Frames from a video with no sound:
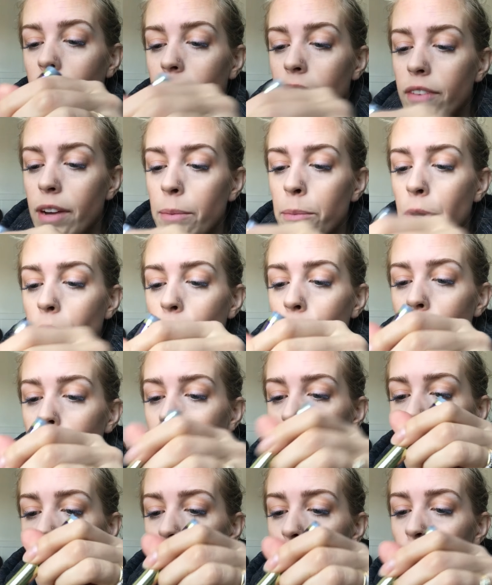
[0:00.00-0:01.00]
if I'm
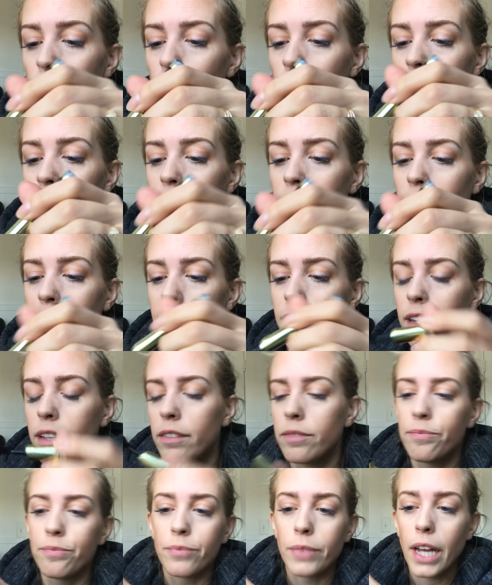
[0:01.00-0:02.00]
going more of
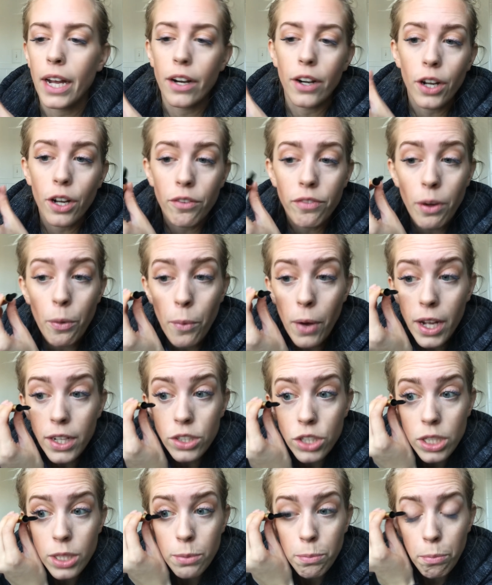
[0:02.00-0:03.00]
like, I don't know, if I
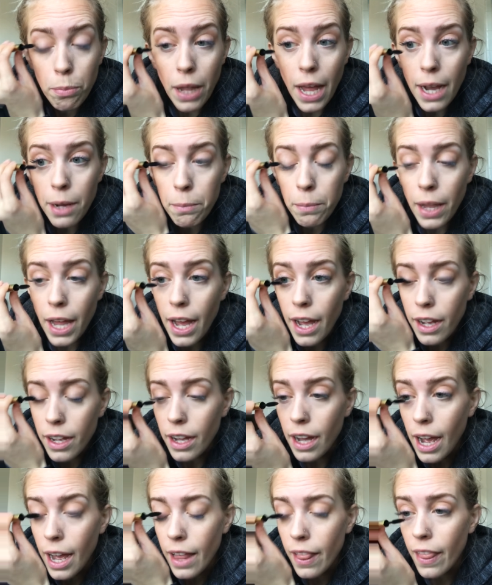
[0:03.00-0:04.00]
want just
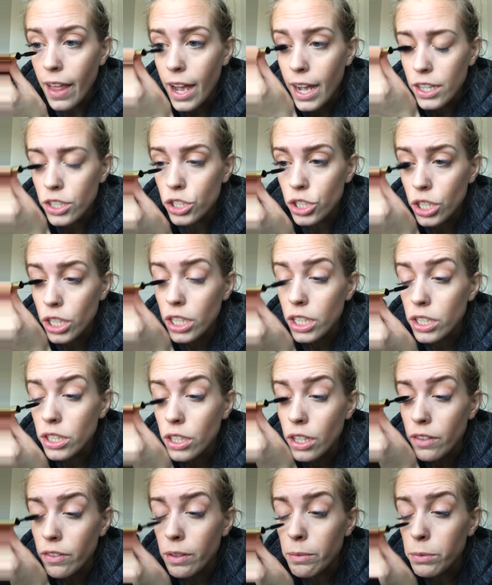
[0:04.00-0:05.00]
black eyelashes,
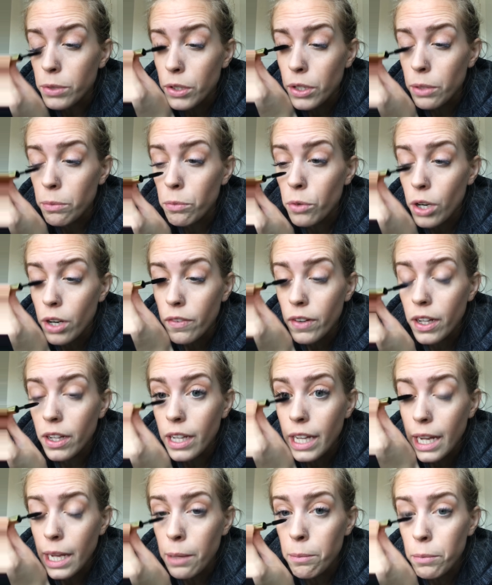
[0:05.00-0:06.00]
or if I'm doing more of a
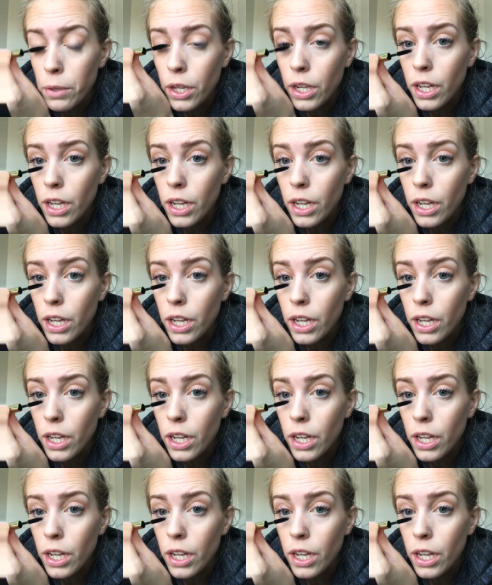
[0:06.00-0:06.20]
glam